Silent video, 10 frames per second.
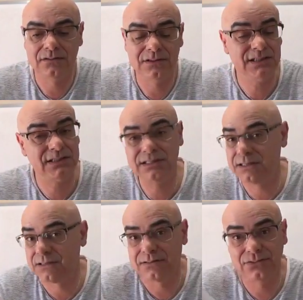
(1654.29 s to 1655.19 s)
This
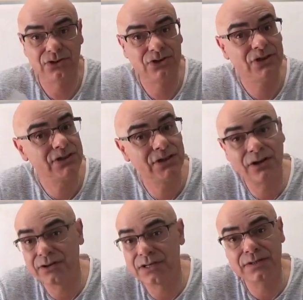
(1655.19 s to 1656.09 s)
is just
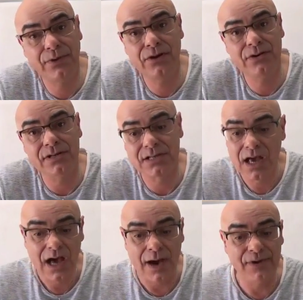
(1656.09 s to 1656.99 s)
another experience.
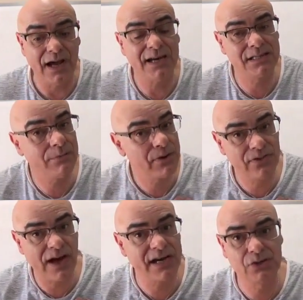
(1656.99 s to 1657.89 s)
I mean, I
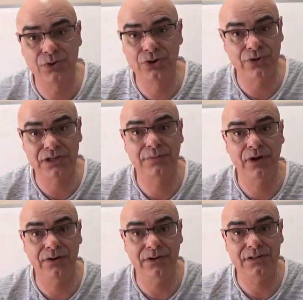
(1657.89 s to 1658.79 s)
sympathize with your
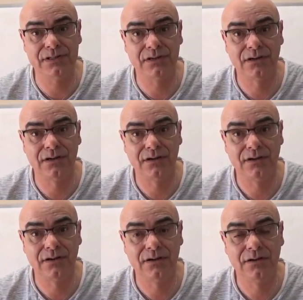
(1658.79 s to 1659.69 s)
experience,
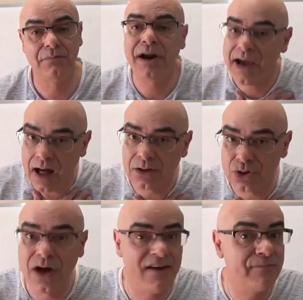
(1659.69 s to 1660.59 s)
but I also
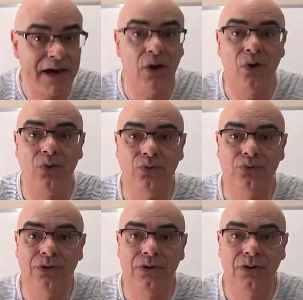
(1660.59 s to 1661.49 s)
have my own.
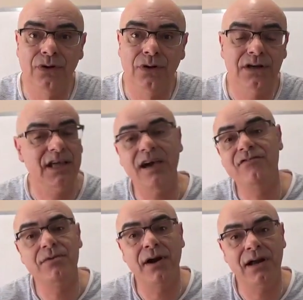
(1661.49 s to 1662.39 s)
And
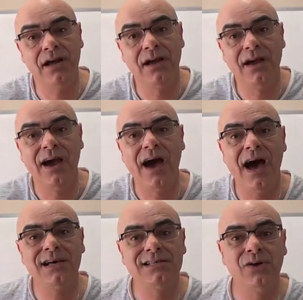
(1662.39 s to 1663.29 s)
everybody
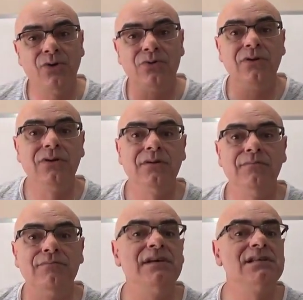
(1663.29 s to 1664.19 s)
has their own
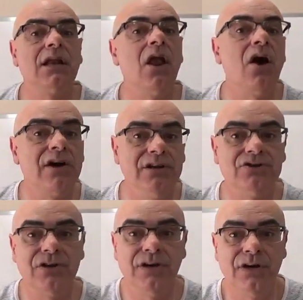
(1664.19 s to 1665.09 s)
piece of
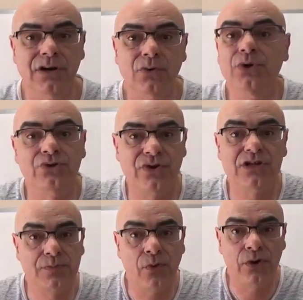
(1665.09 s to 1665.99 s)
luggage we
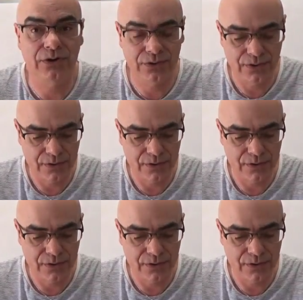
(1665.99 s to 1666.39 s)
transport.